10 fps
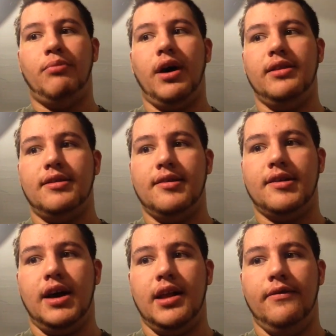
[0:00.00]
But this is
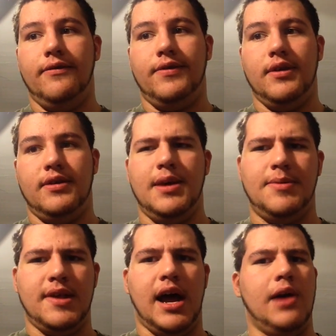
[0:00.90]
kind of the
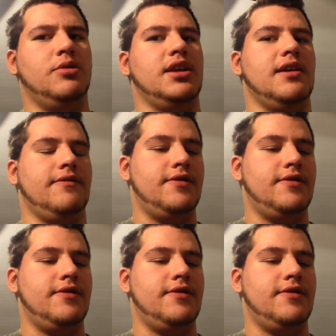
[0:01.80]
tips that I would give.